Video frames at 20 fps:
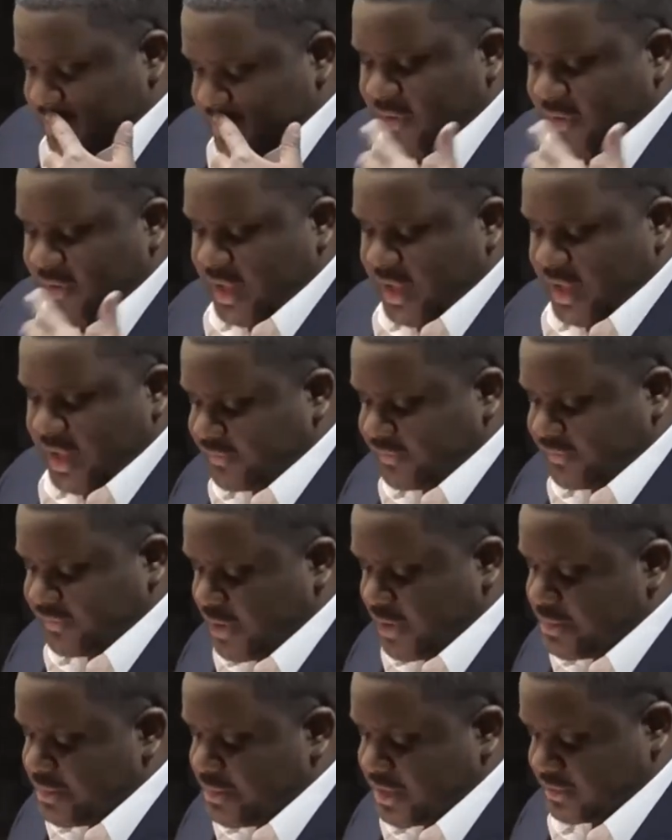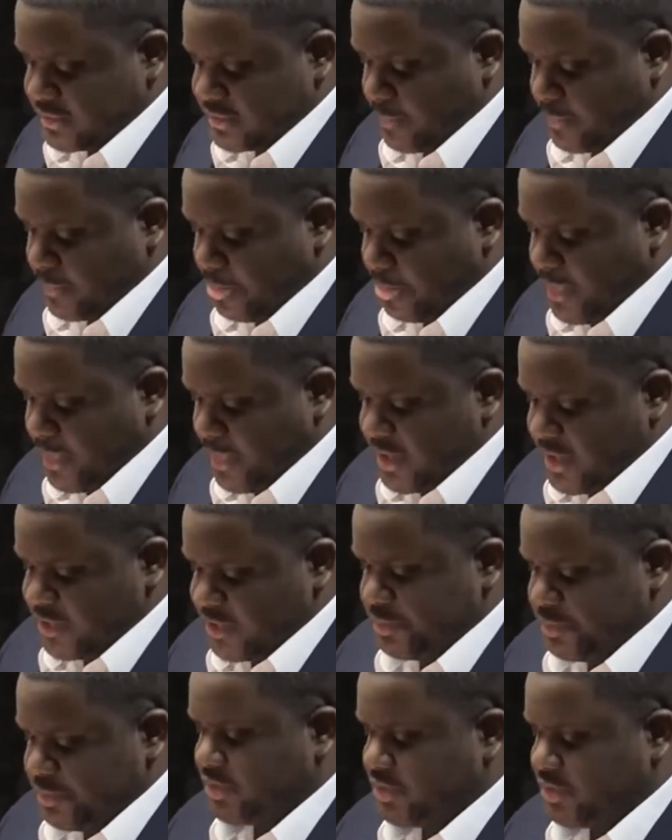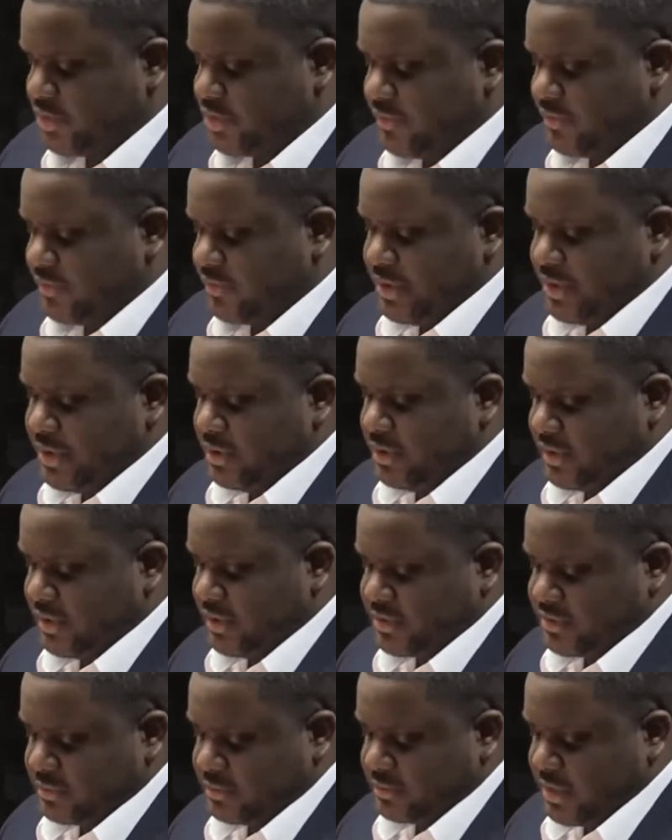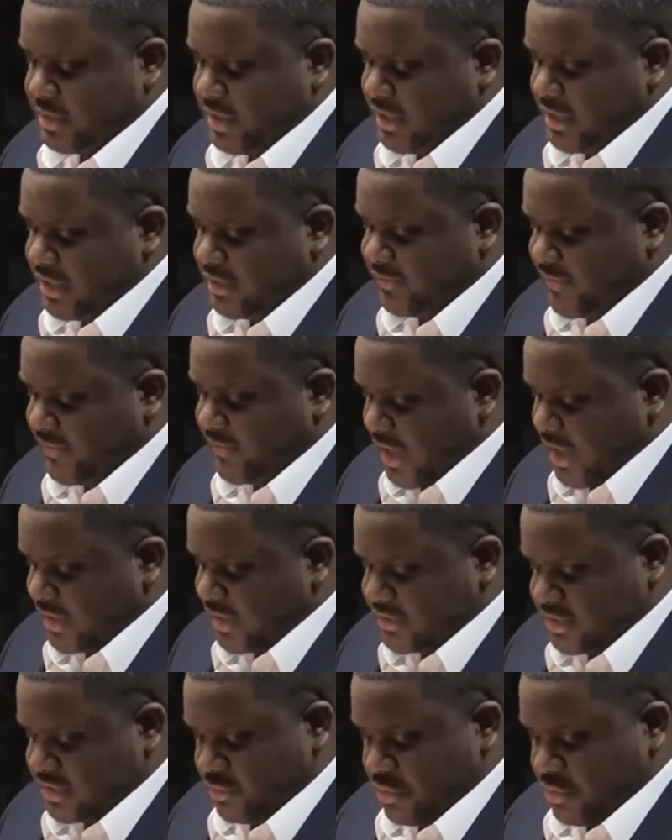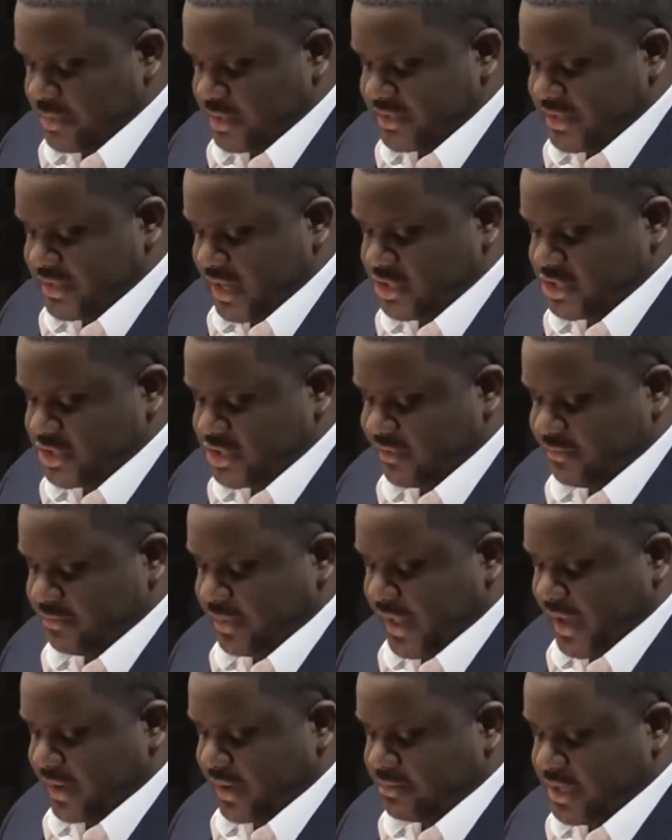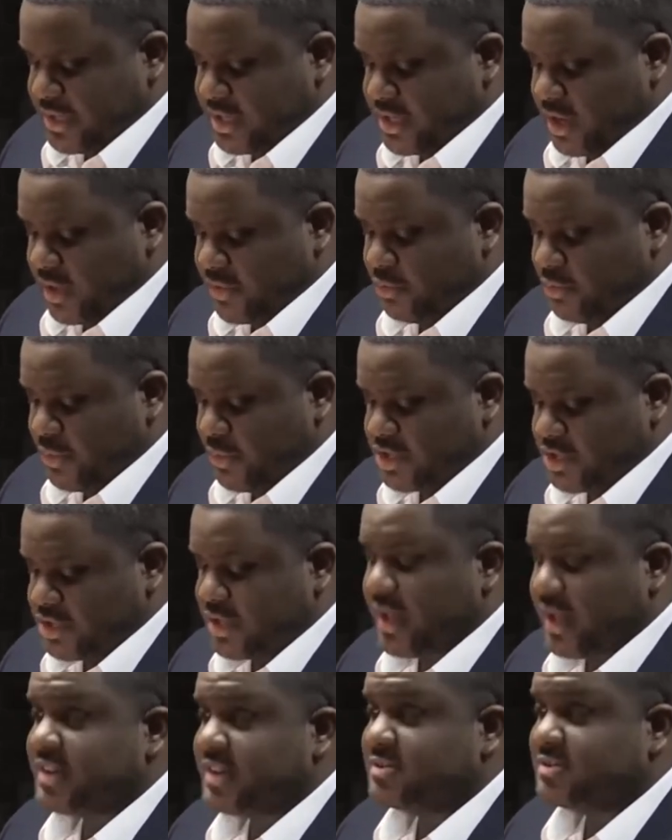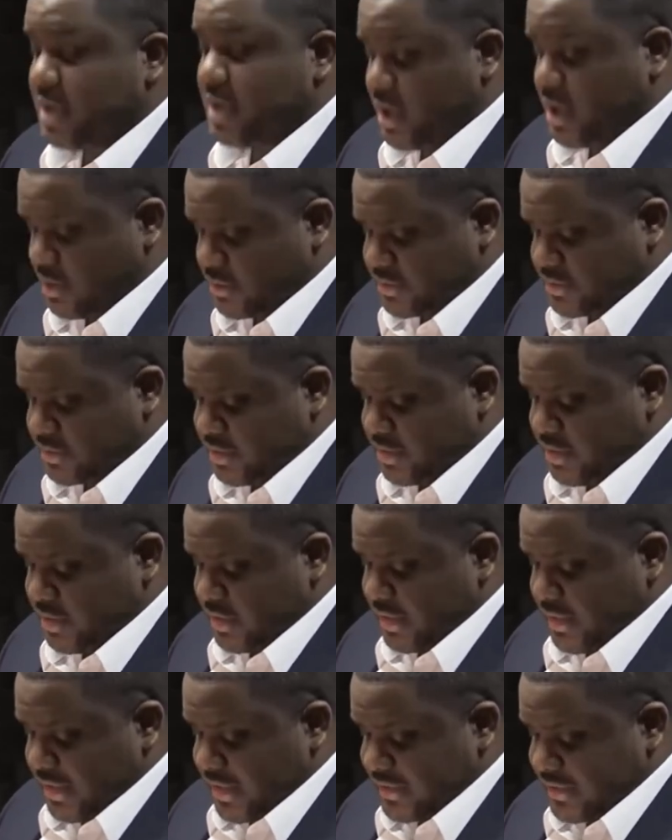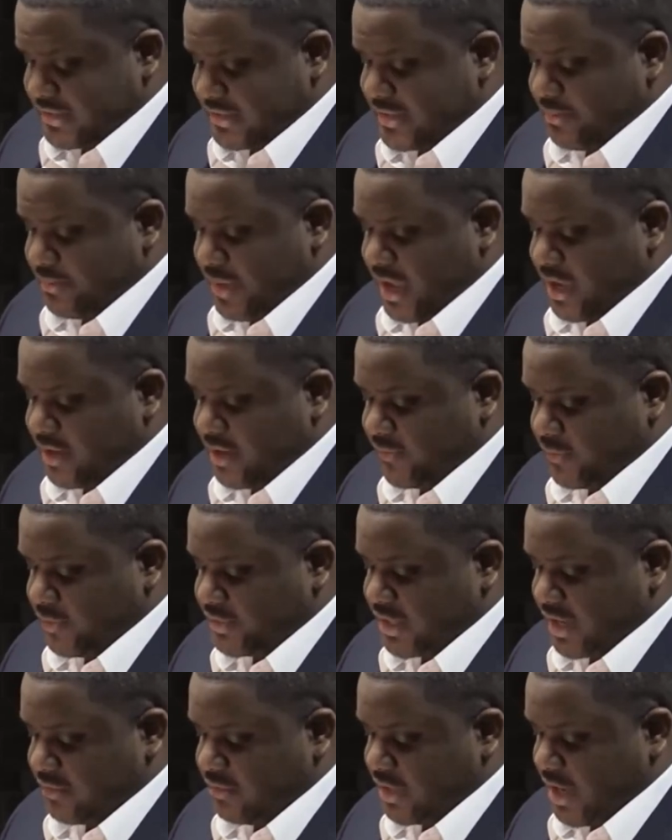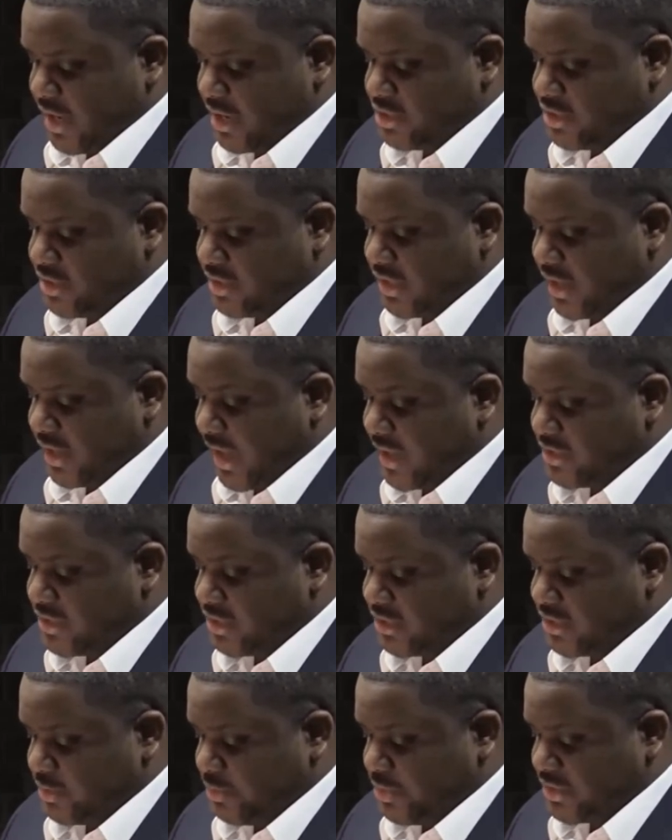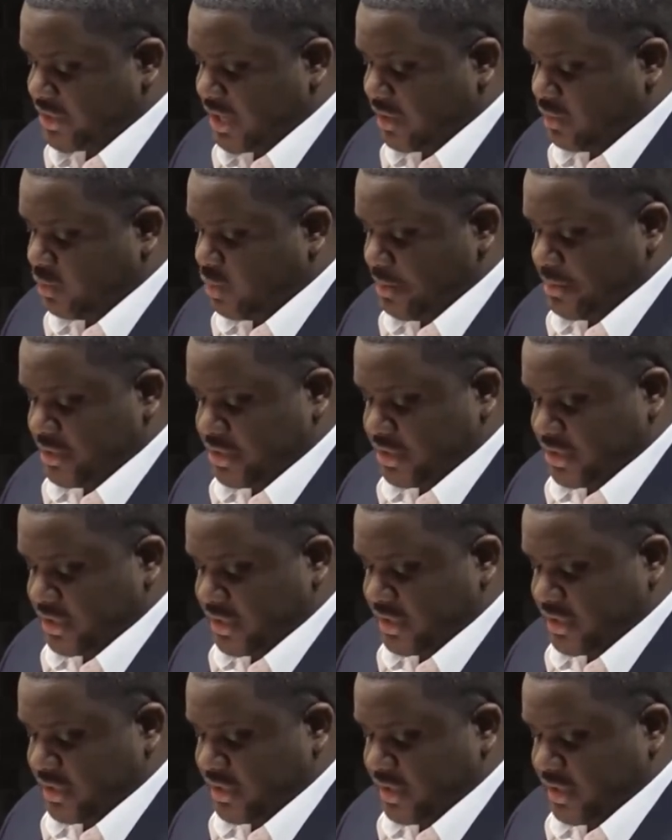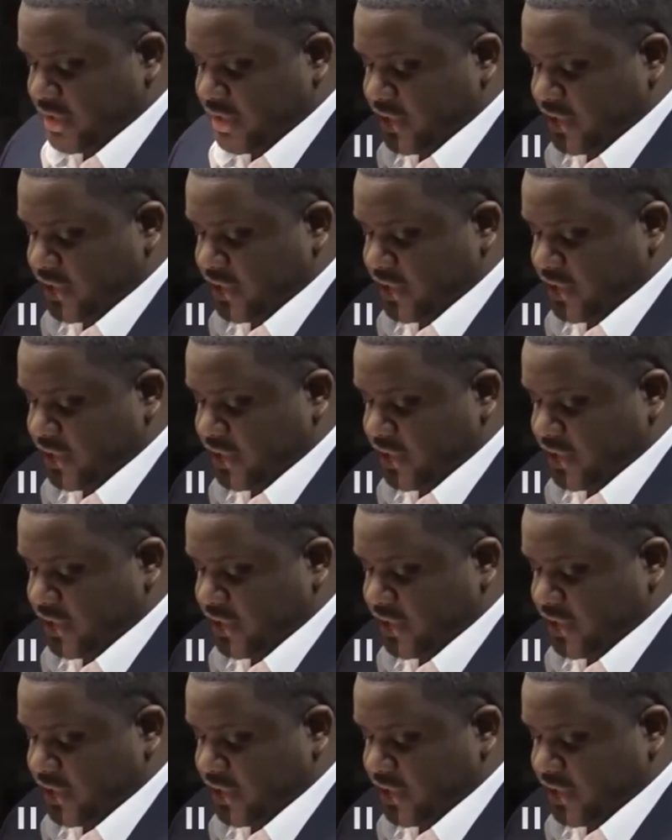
The violence of feminism, its pursuits of imperialism, its violence and criminalization of black men and other racialized males, its demand for segregationist logics to protect womanhood.